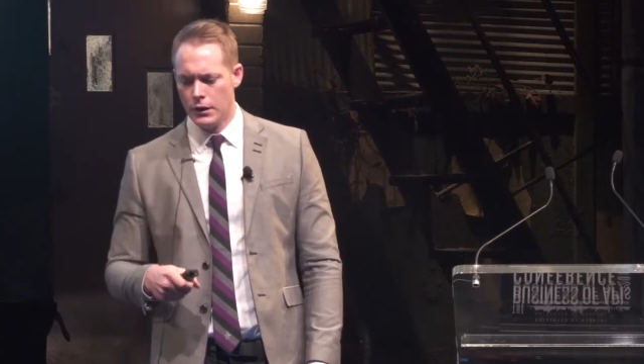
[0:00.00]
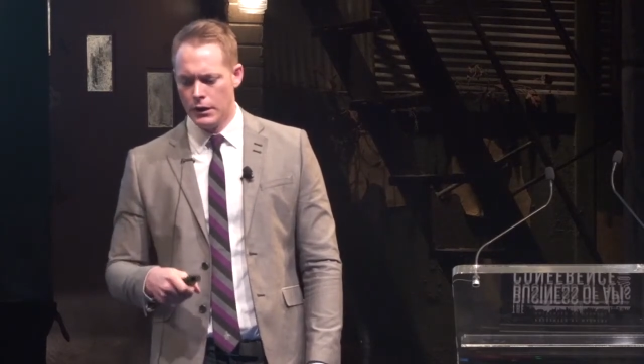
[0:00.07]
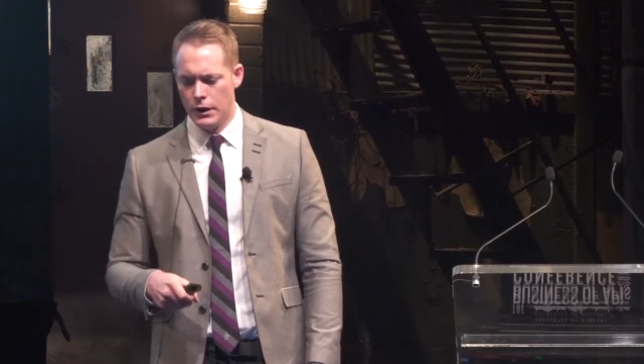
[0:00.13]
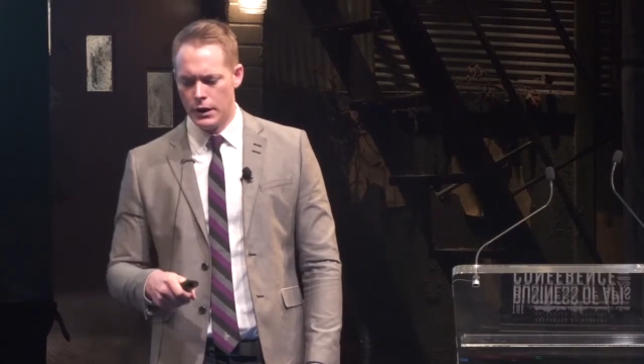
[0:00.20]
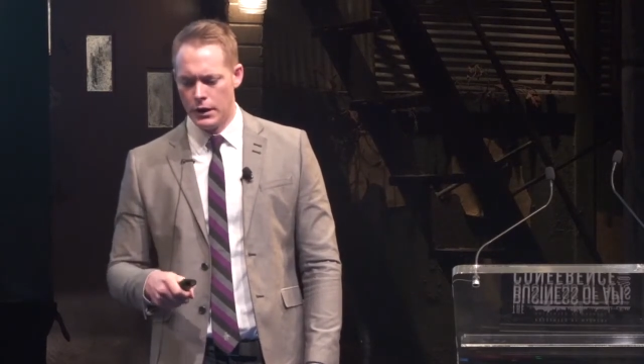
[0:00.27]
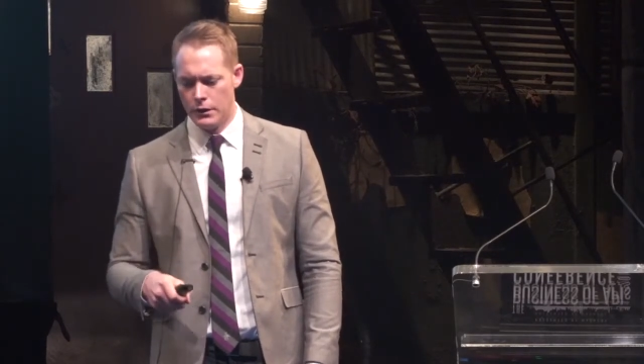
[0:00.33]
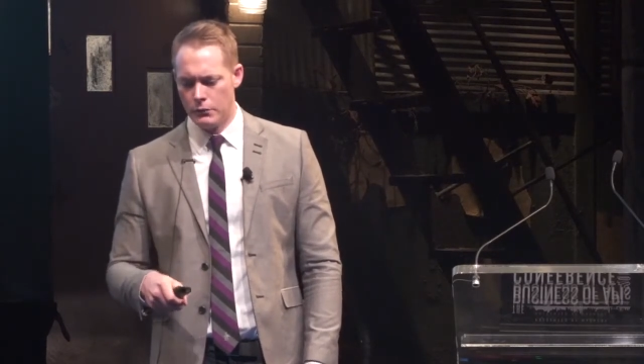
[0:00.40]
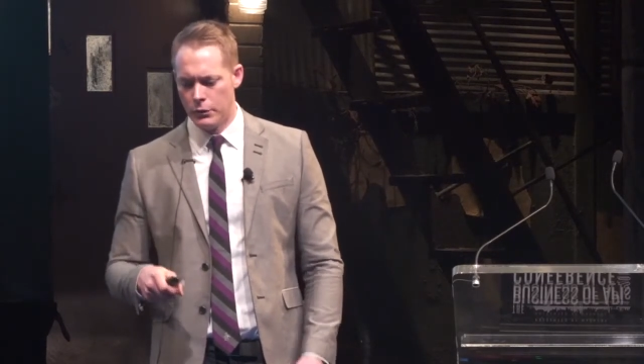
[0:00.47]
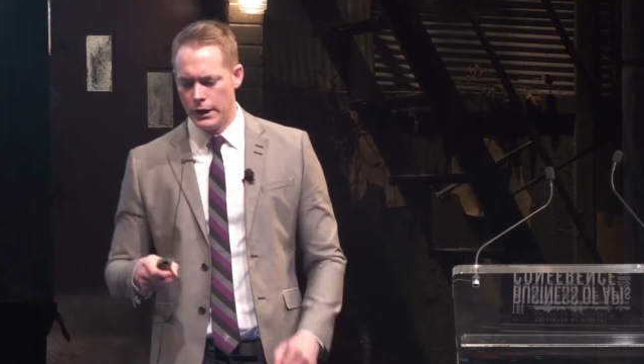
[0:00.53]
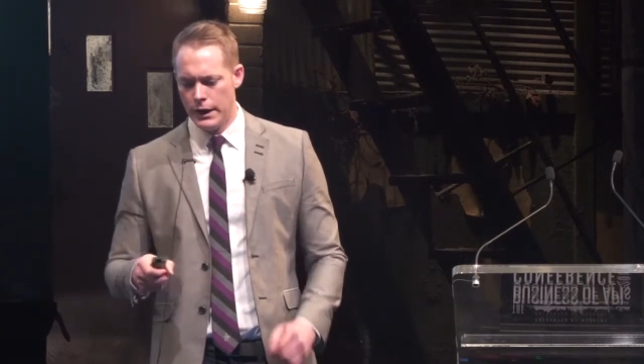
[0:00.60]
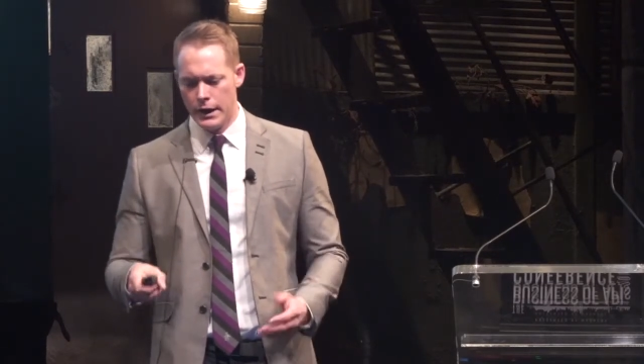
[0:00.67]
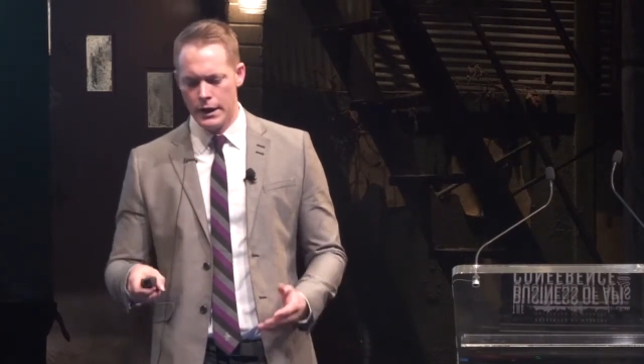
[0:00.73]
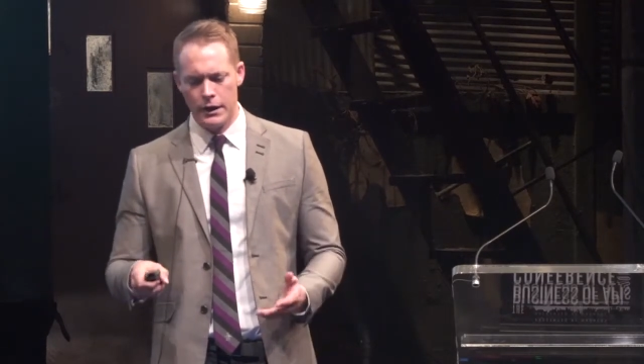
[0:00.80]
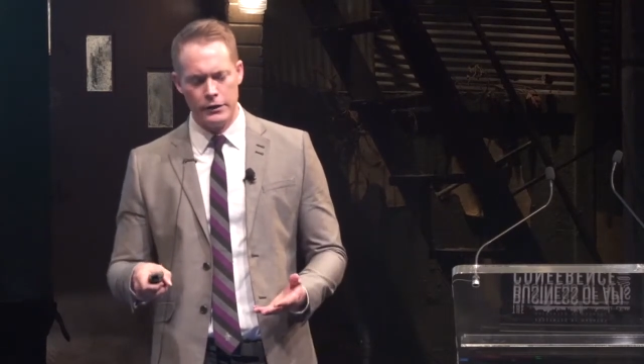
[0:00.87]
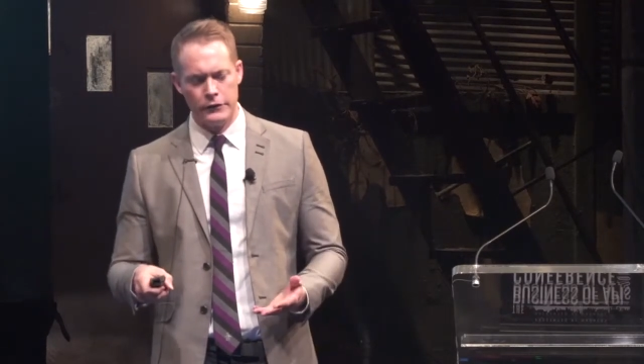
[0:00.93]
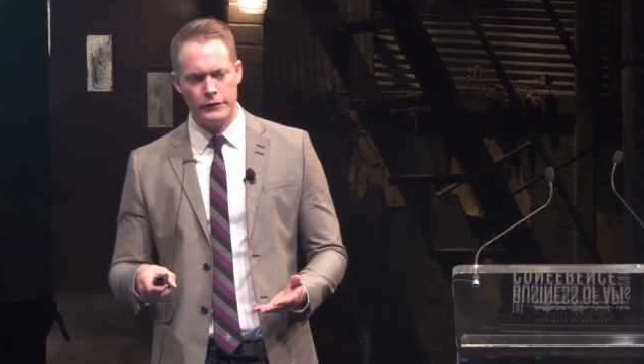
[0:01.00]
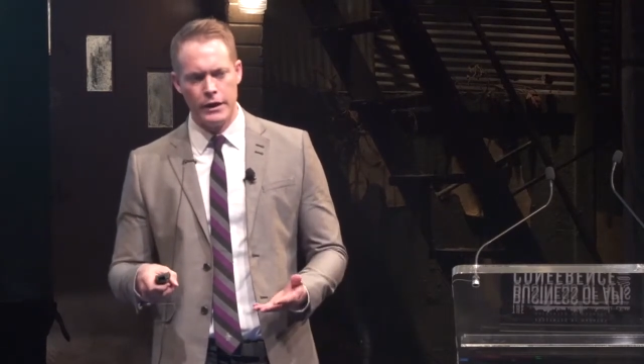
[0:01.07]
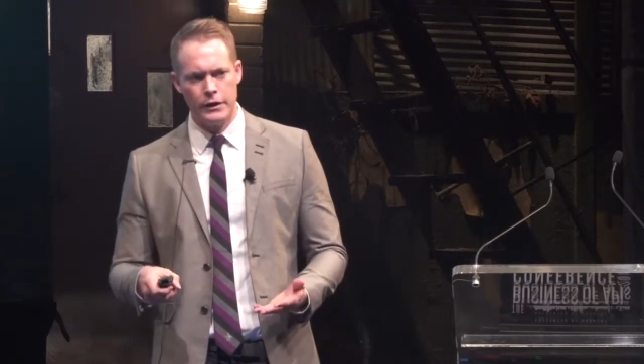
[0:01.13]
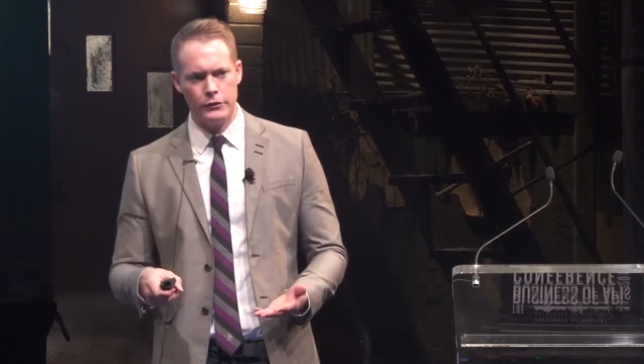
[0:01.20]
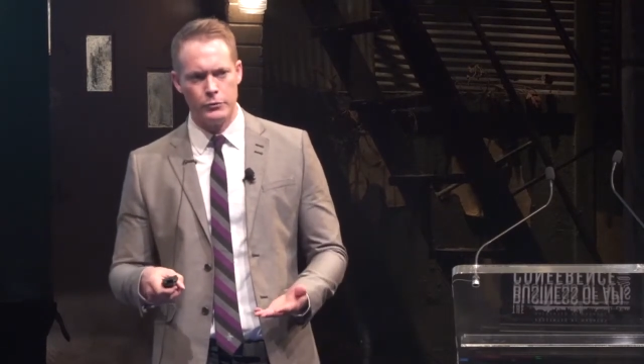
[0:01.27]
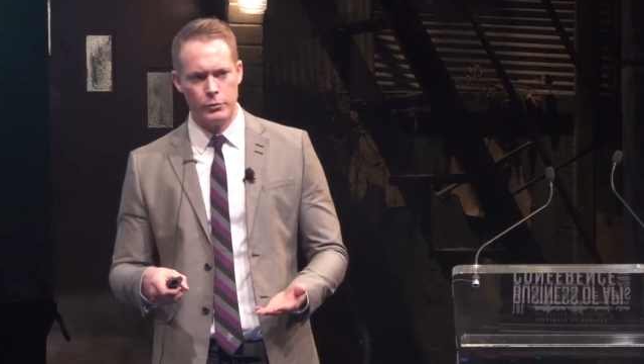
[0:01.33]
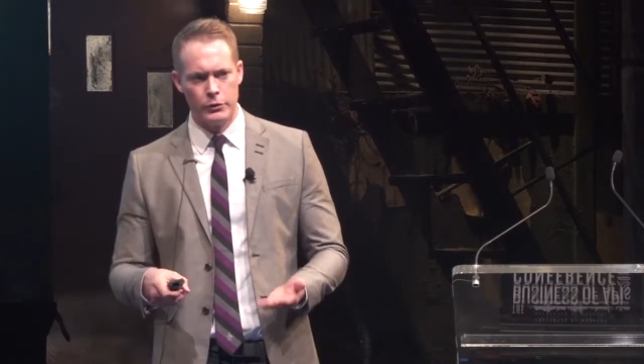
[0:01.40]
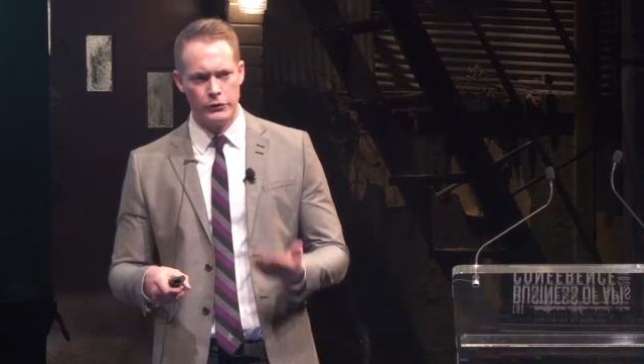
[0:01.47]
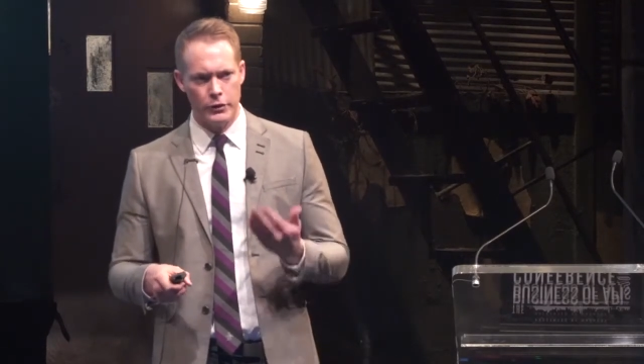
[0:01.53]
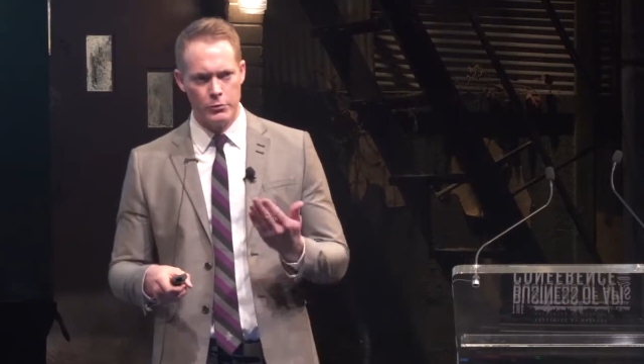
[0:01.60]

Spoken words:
and what he had on his desk was